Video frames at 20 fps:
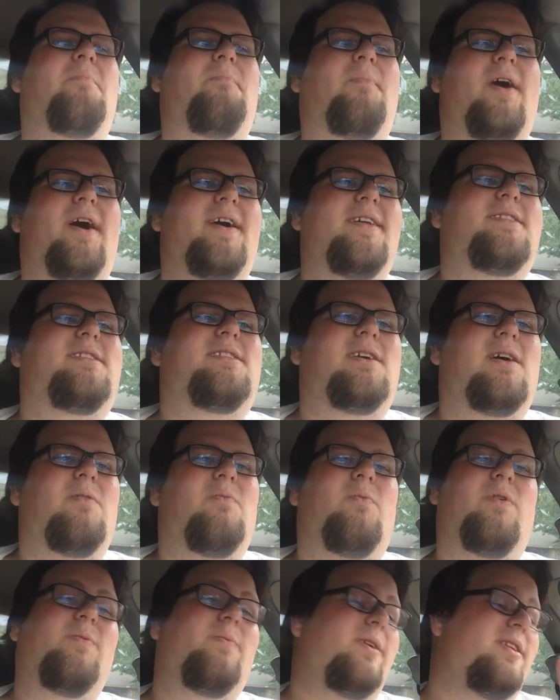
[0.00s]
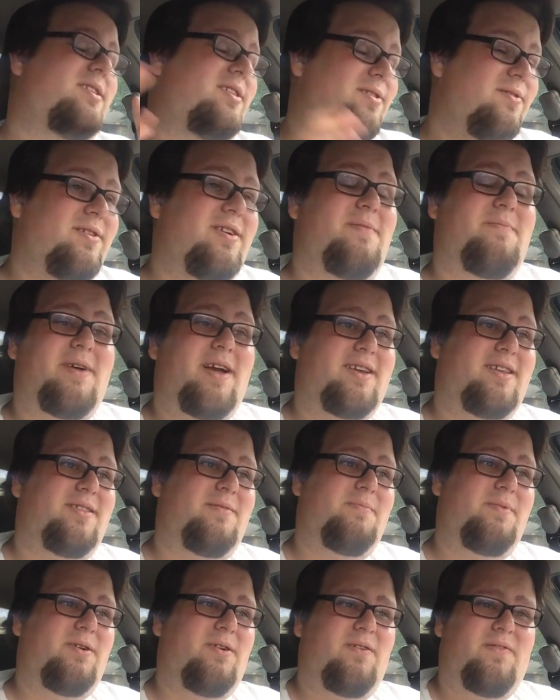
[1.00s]
But when we do get back to
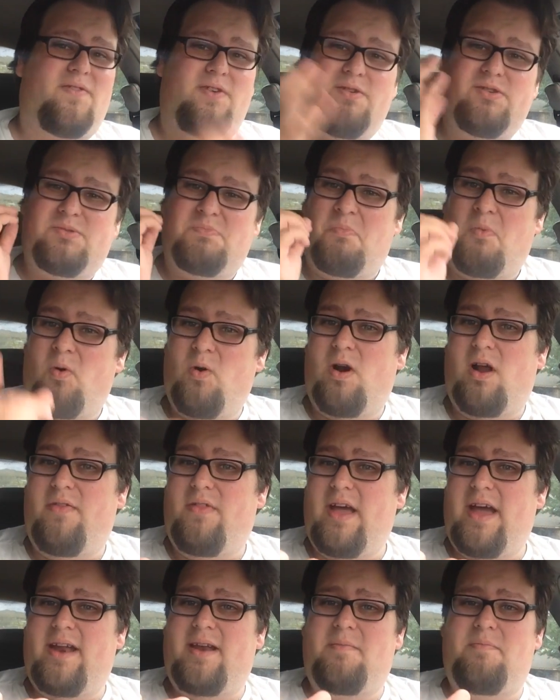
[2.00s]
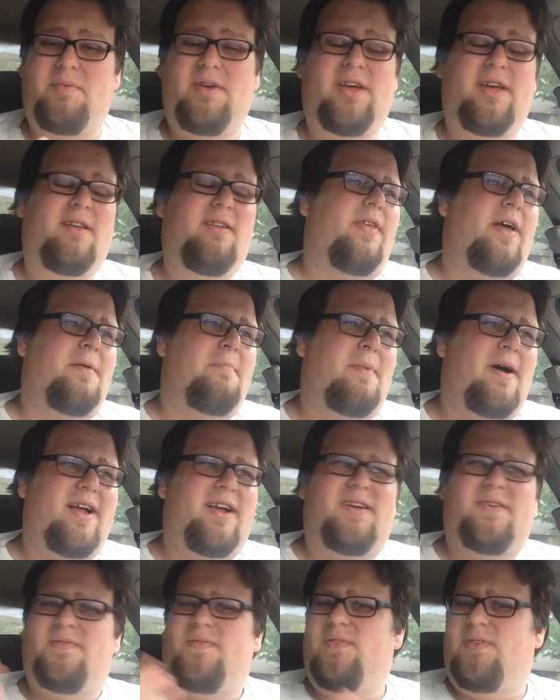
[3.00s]
the beer reviews, more on that in a bit, that
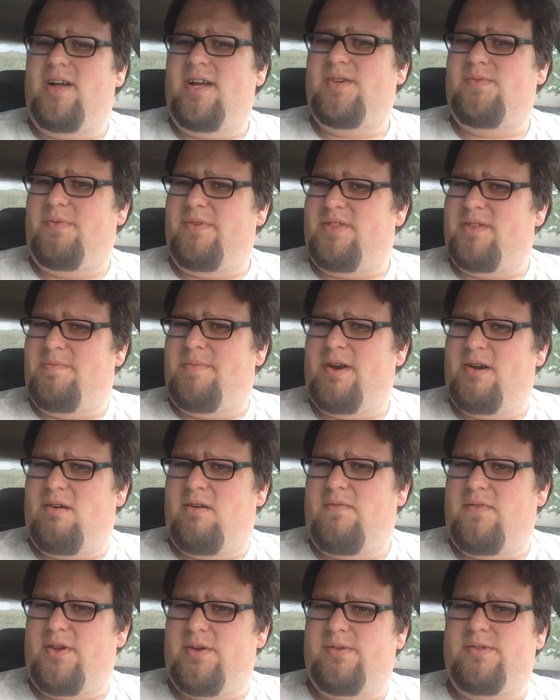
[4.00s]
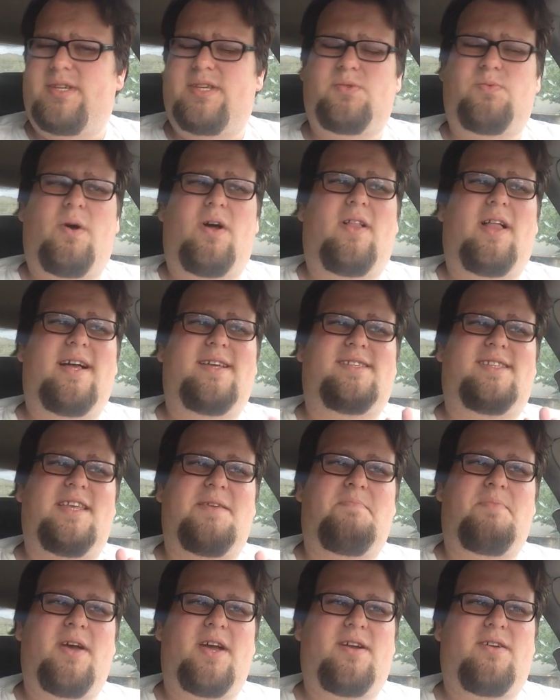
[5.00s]
might conflict with the beer reviews as well as
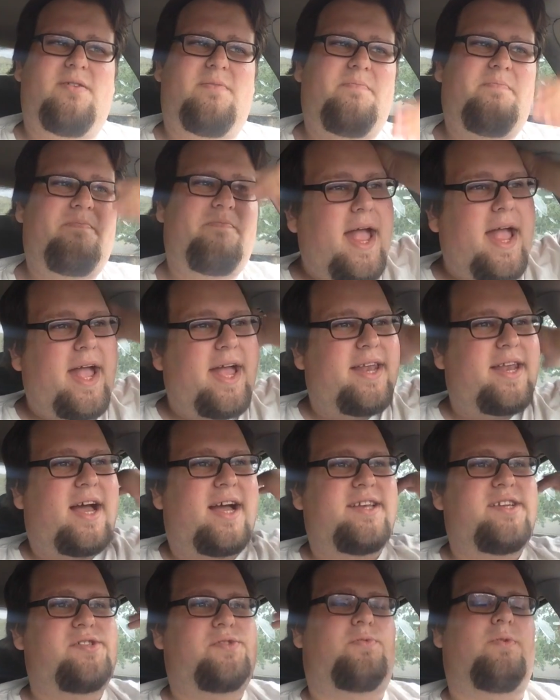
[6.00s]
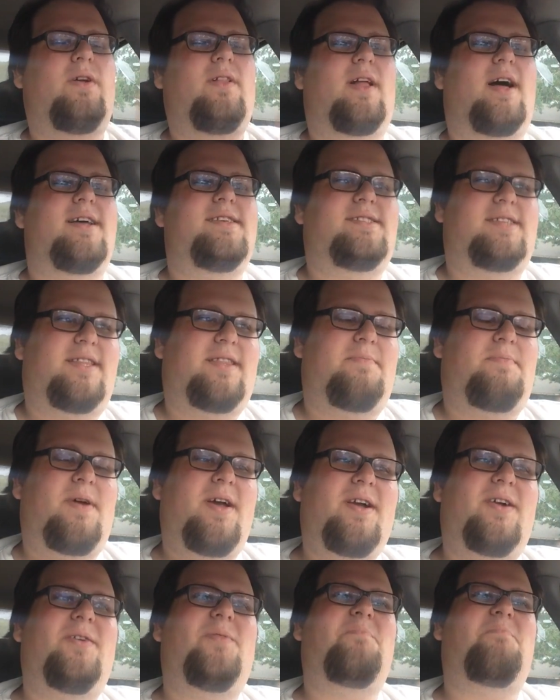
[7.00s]
the pick'em. And I just realized that the
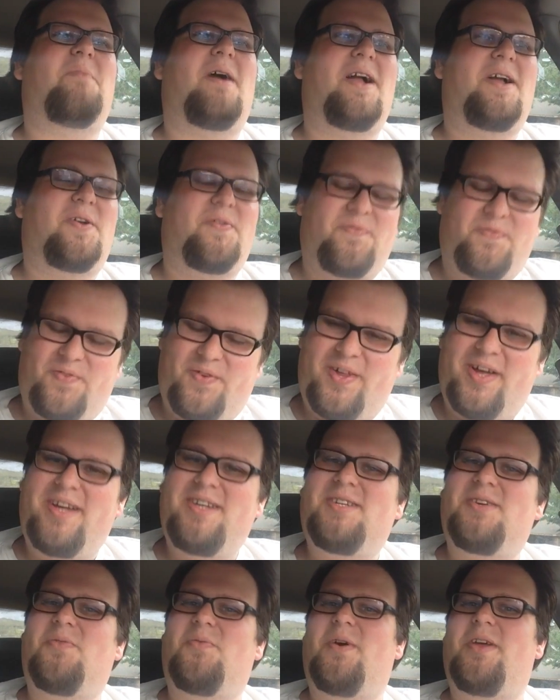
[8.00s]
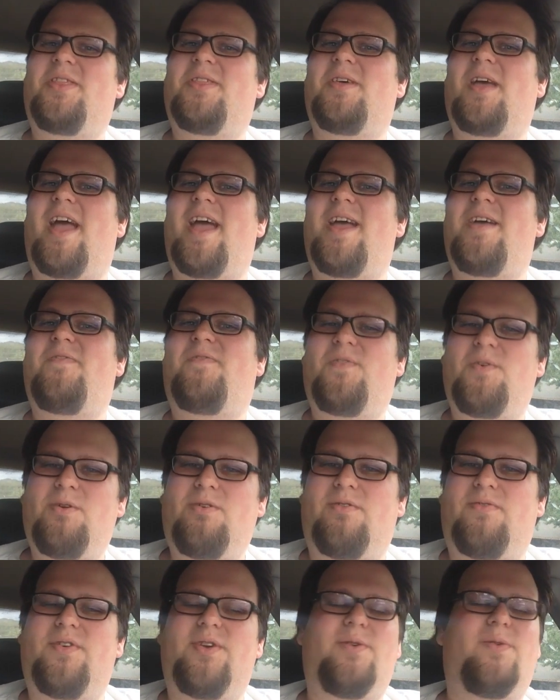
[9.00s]
pick'em might conflict with a food
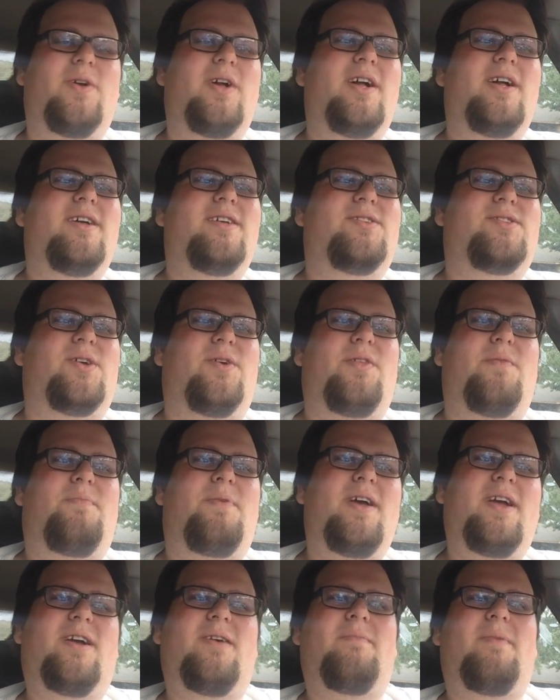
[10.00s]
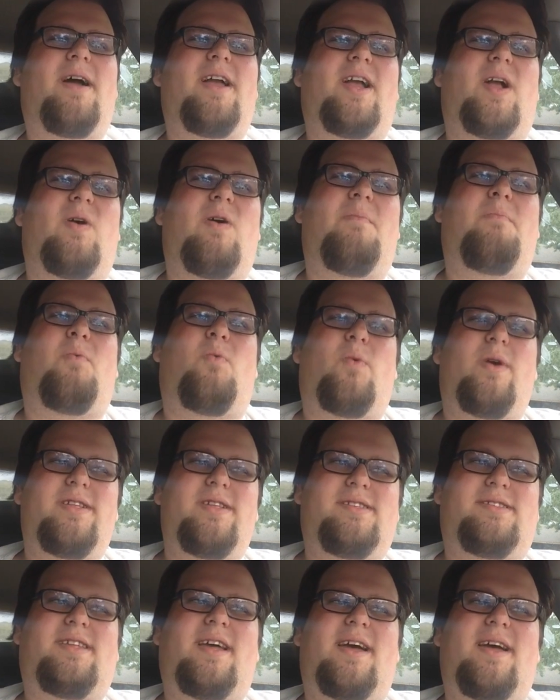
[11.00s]
review. So the pick'em might go up
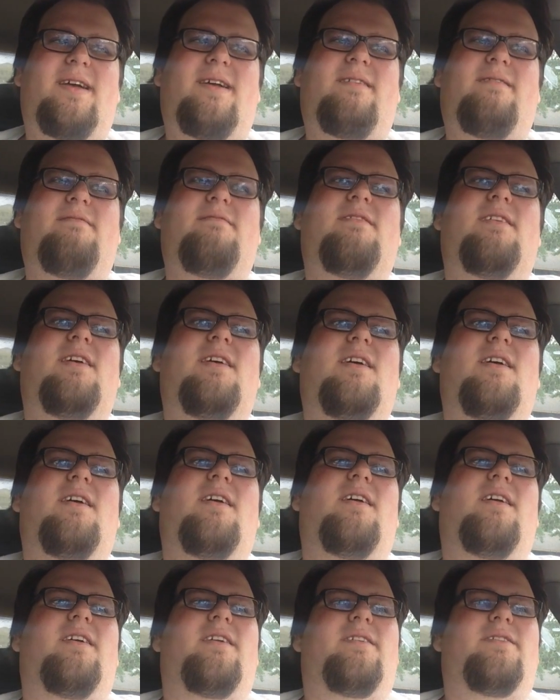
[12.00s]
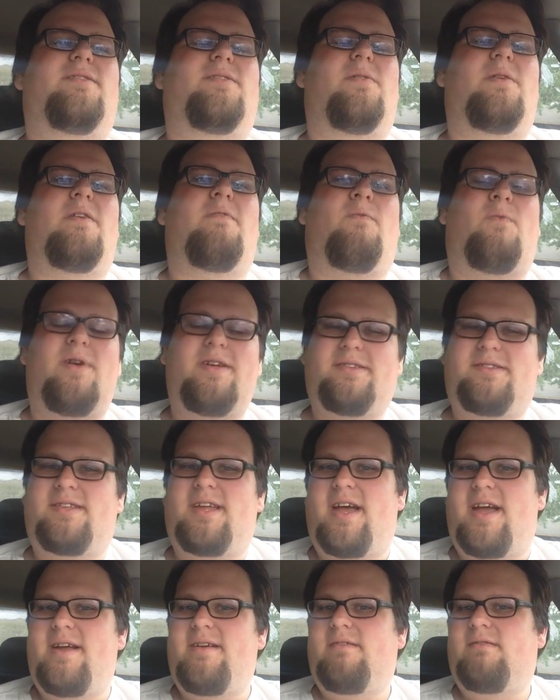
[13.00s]
Wednesday, so we have
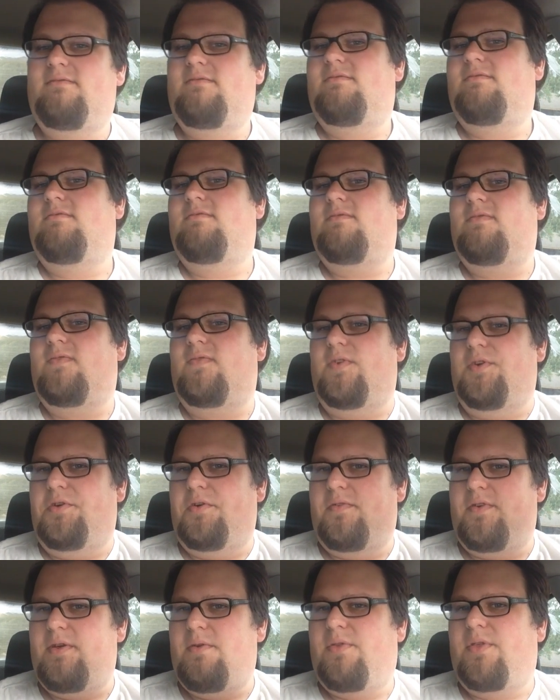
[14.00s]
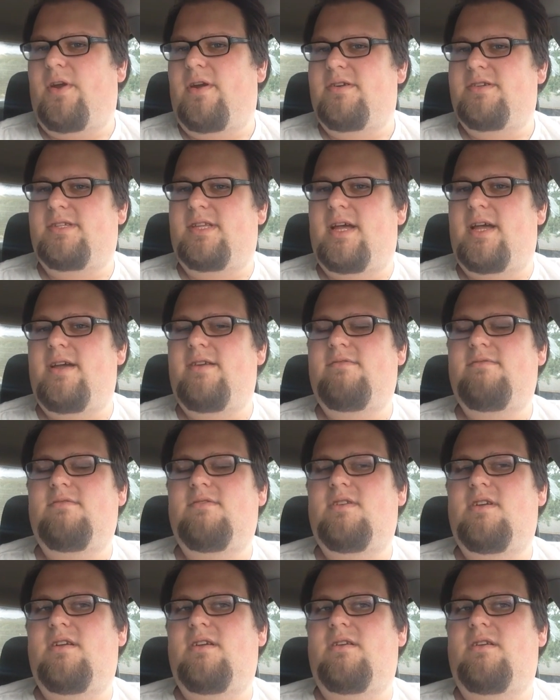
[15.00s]
Wednesday, food review Thursday,
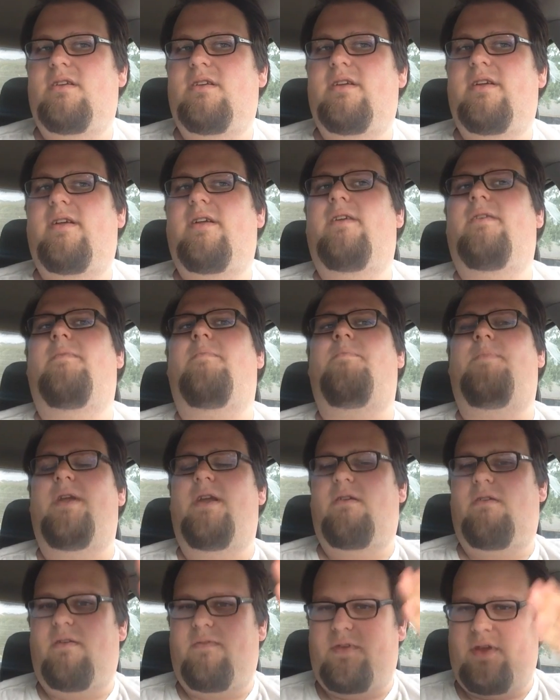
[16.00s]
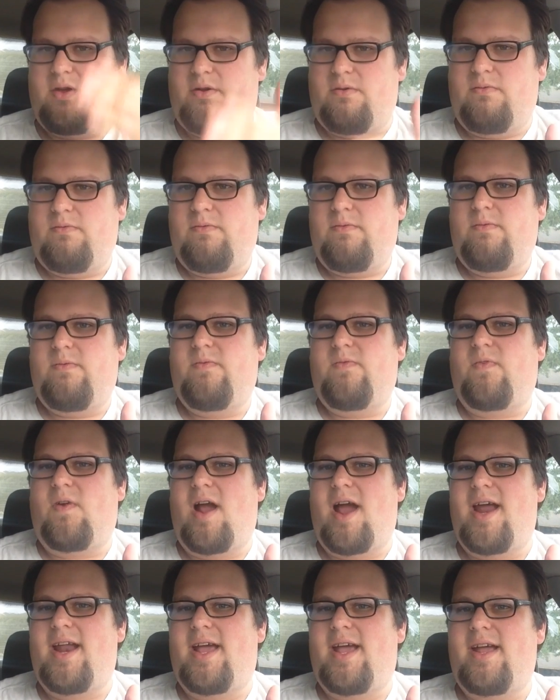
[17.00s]
beer review
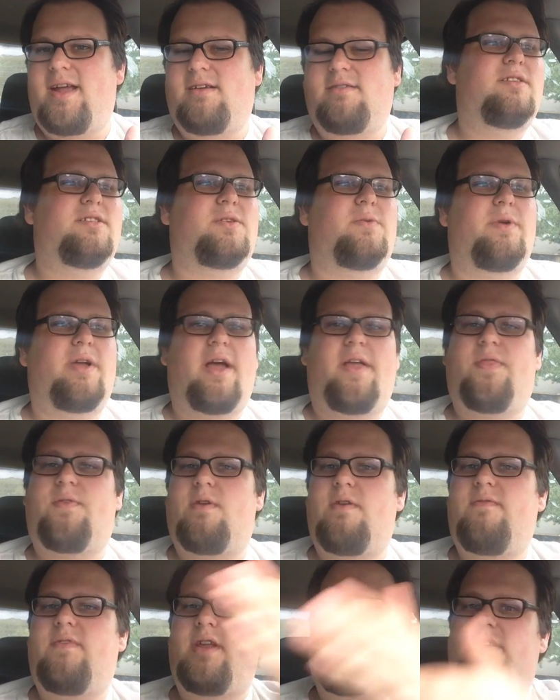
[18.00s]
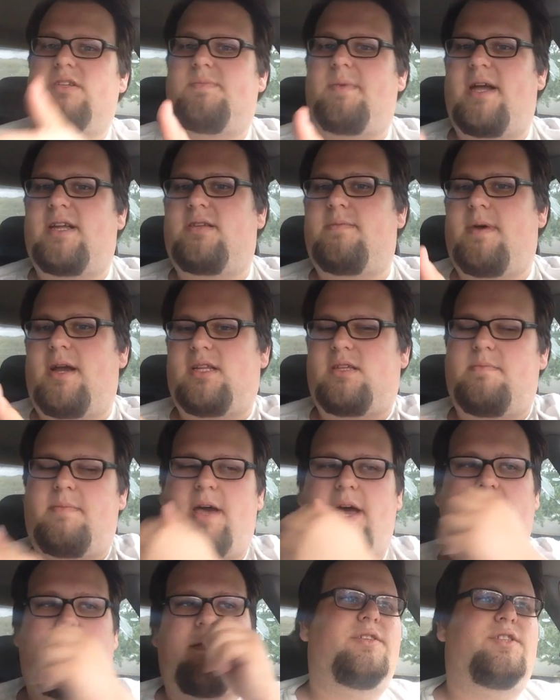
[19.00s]
Friday. So we got three videos back to back to
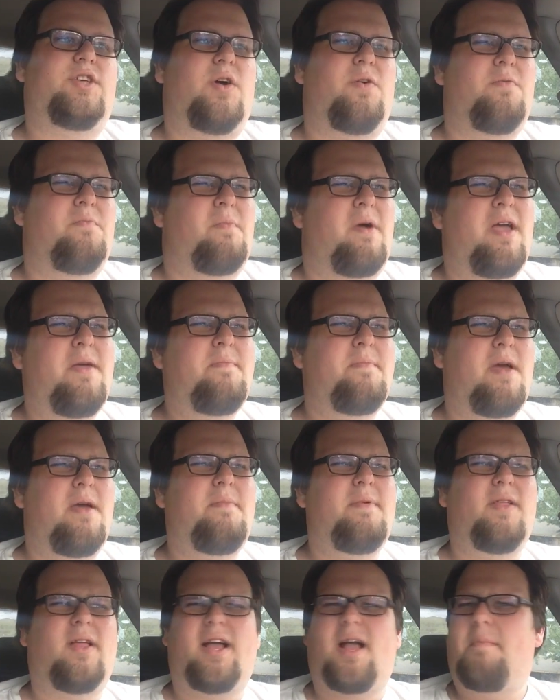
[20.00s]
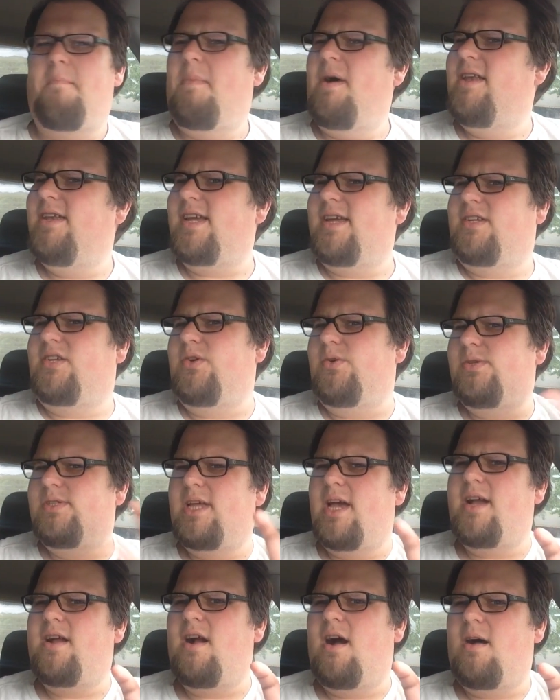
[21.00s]
back. So might maybe like a Monday
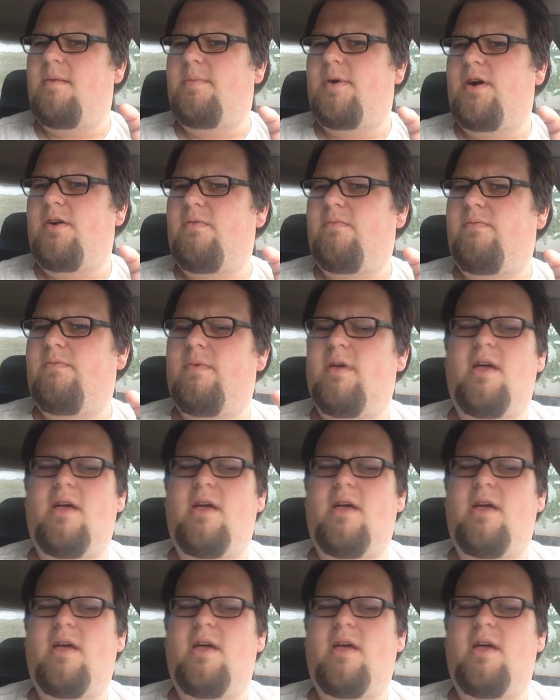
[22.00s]
Tuesday combo